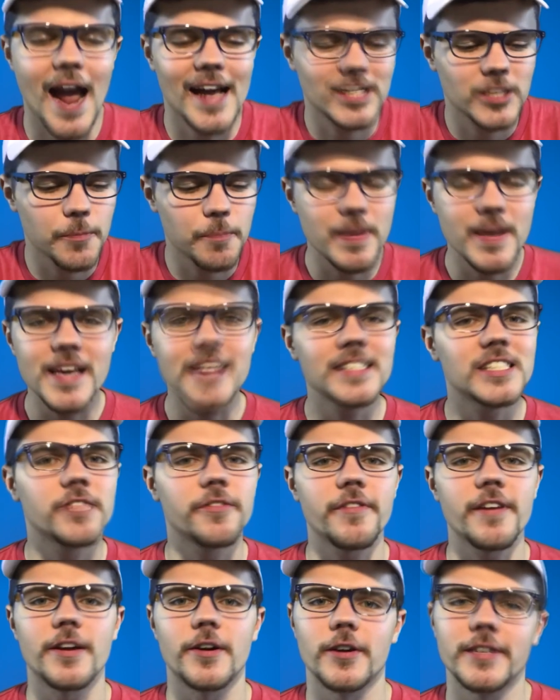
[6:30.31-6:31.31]
As a piece
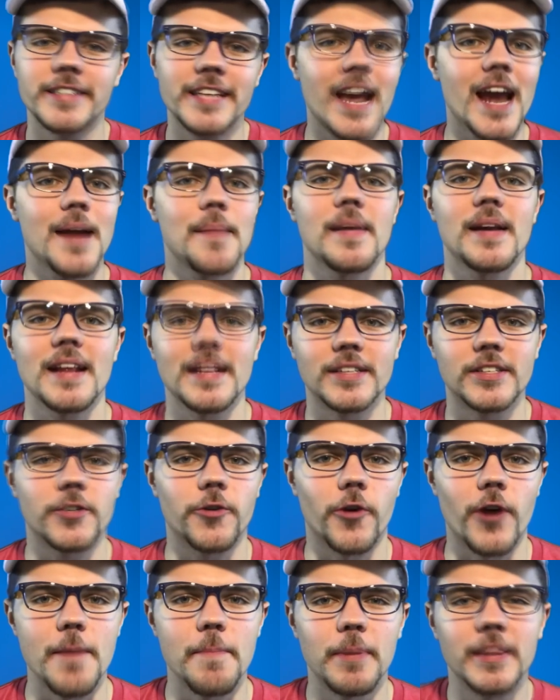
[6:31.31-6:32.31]
of entertainment, it's
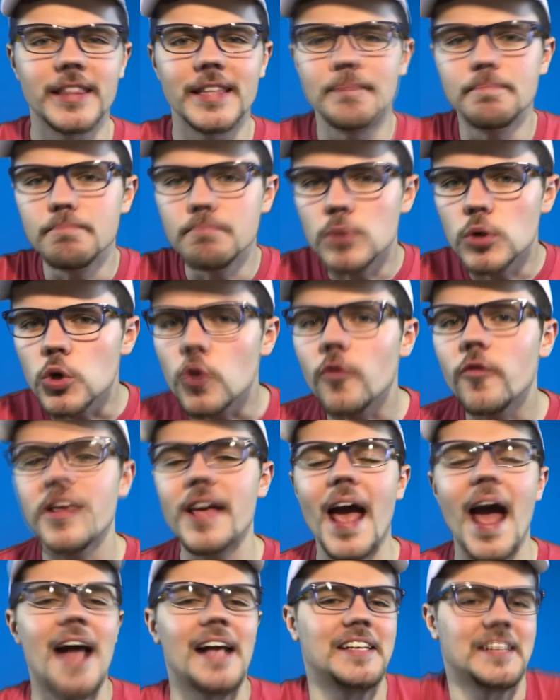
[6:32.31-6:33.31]
great, but the
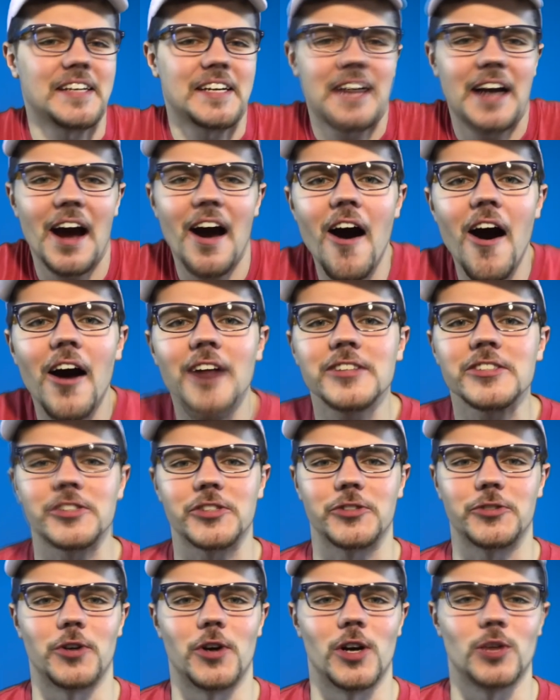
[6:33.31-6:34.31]
movie as a
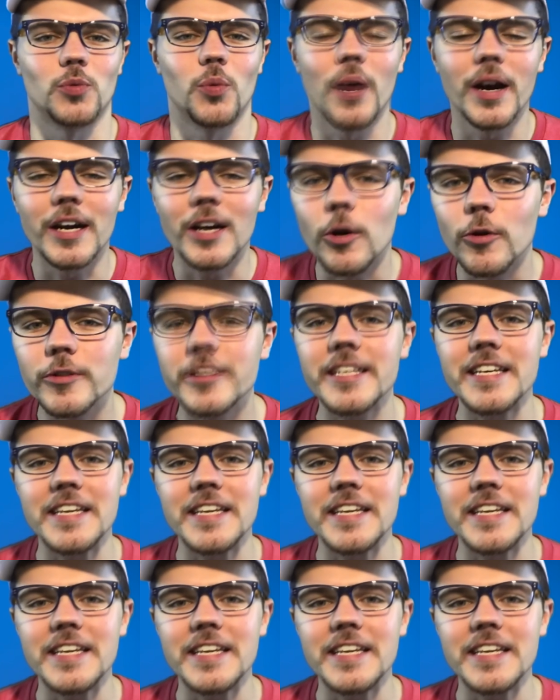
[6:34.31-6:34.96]
construct, what goes